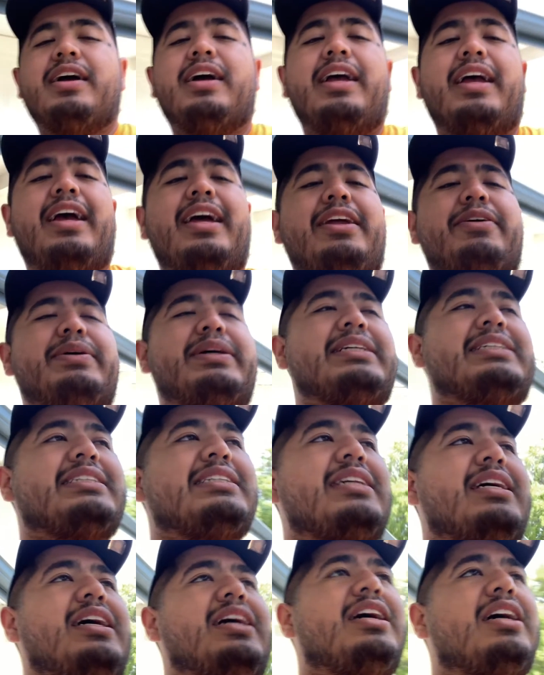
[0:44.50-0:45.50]
Anyways,
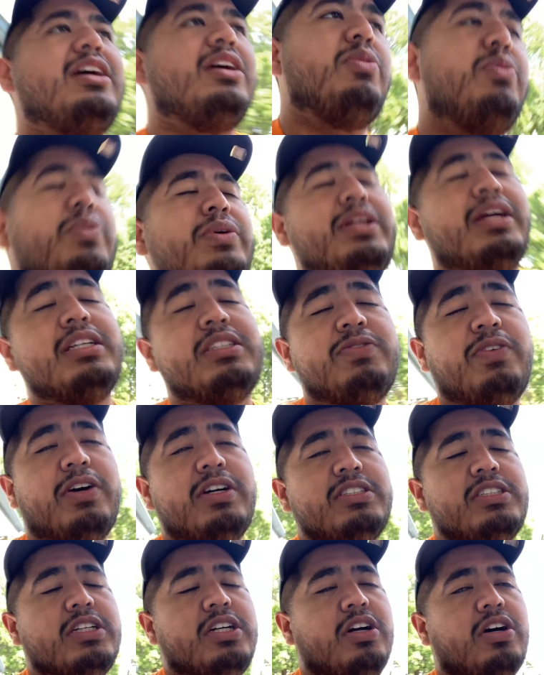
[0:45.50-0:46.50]
as far
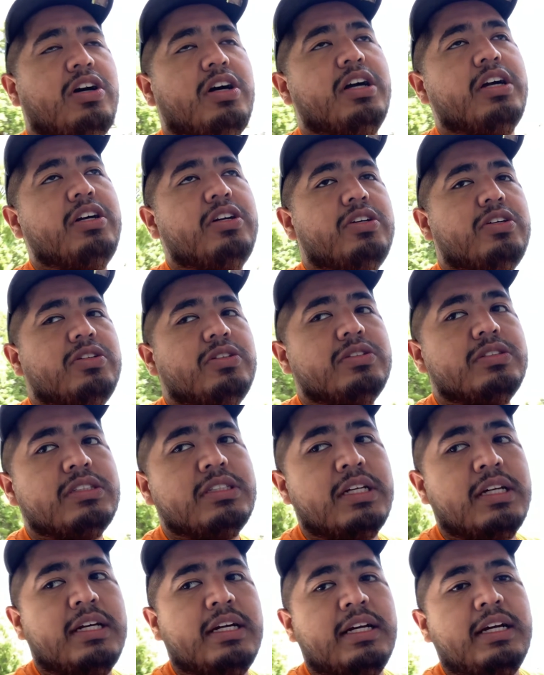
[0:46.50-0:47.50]
as the car goes,
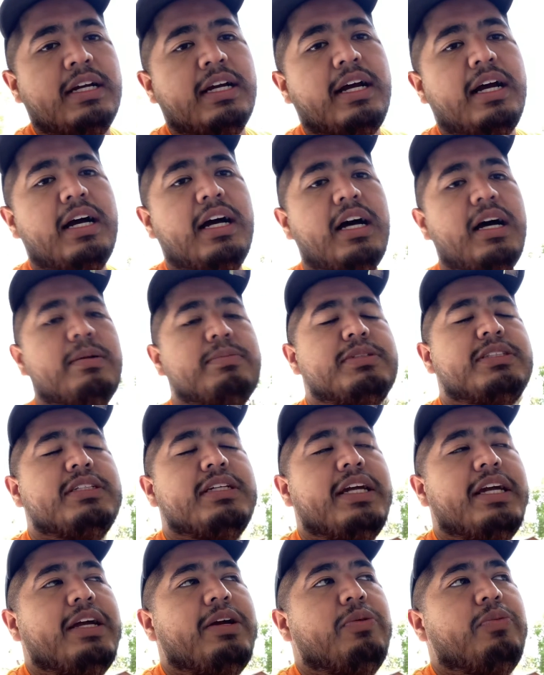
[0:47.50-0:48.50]

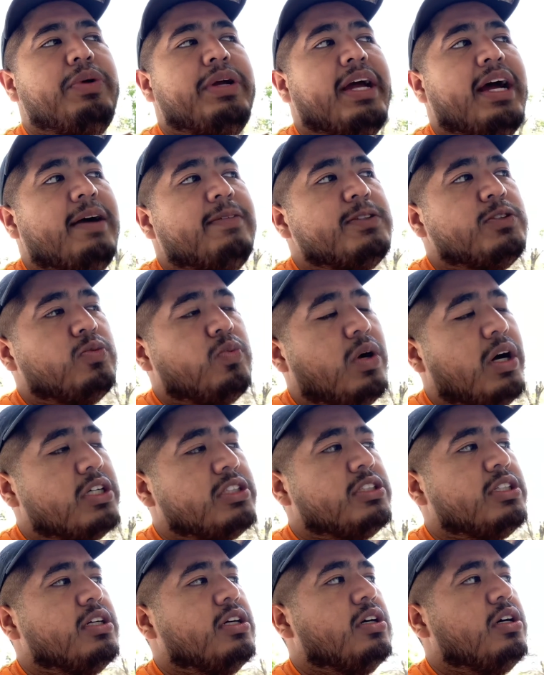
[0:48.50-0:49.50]
today we have to wash
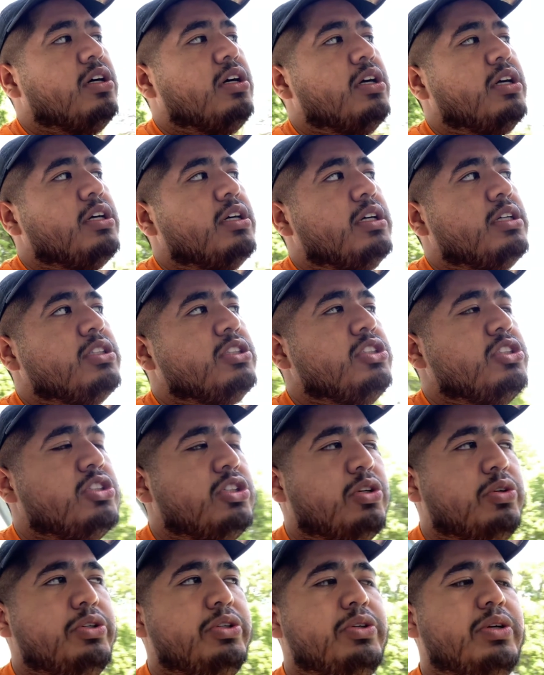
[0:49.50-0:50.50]
the car,
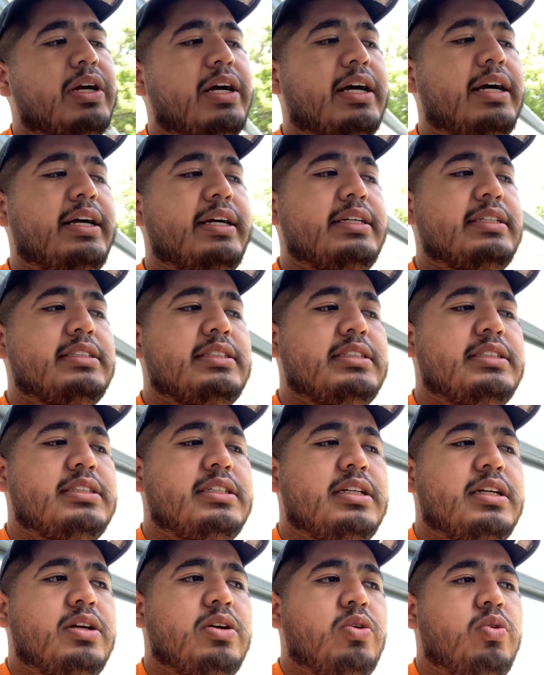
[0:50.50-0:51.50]
show you guys
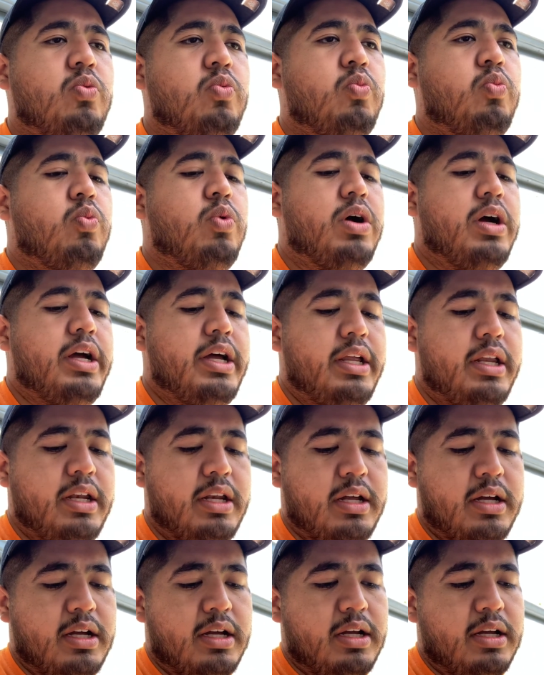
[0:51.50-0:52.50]
what
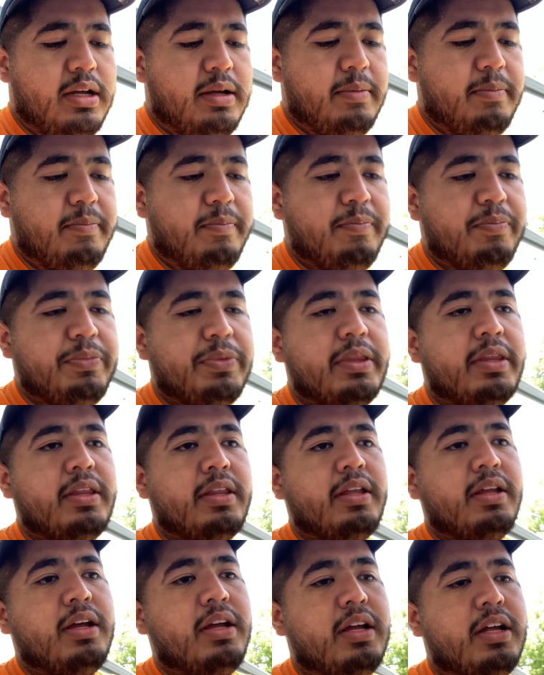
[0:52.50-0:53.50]

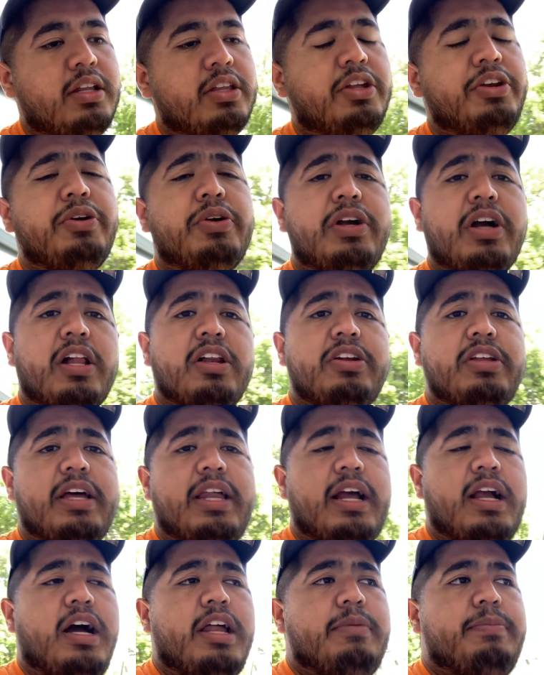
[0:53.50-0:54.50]
the new color that
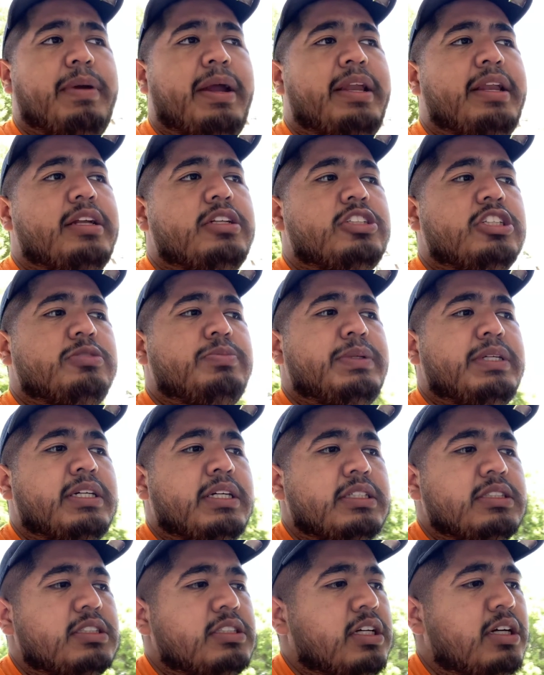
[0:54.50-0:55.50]
I got it painted, just
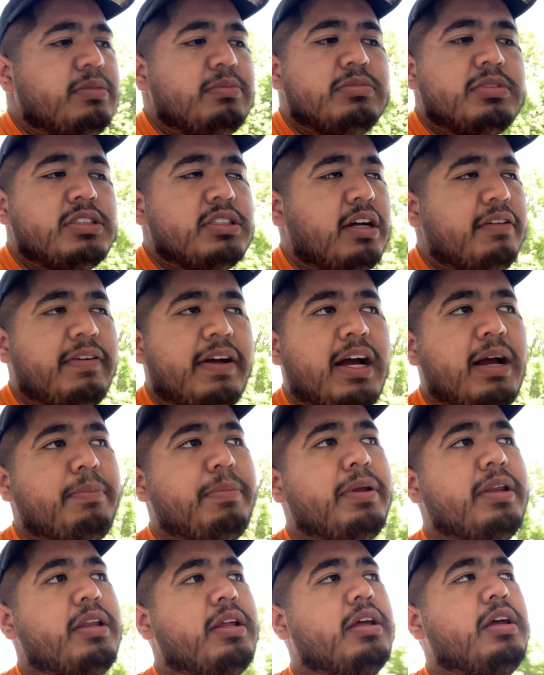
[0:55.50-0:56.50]
because some stuff
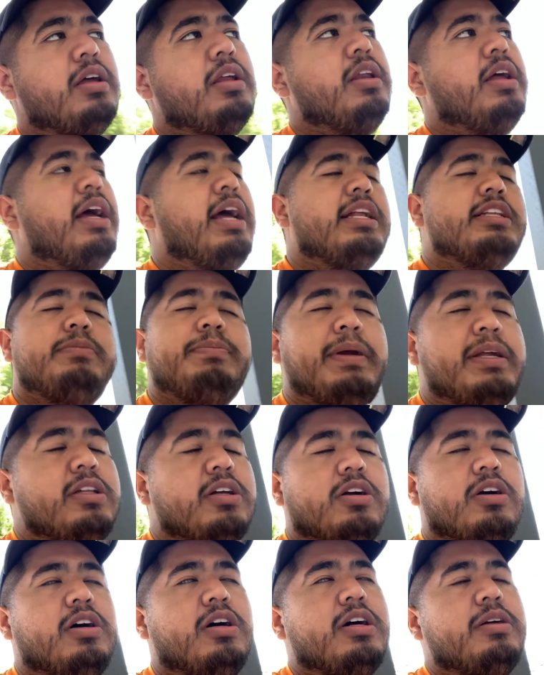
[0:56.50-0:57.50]
happened and I had to paint the
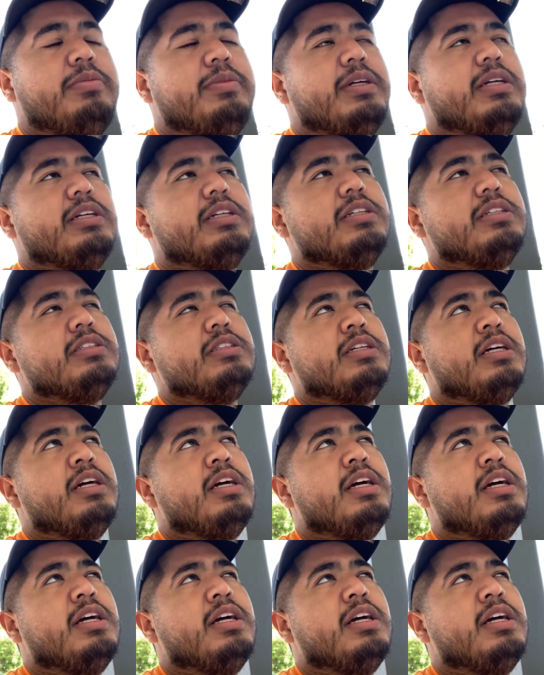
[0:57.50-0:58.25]
car because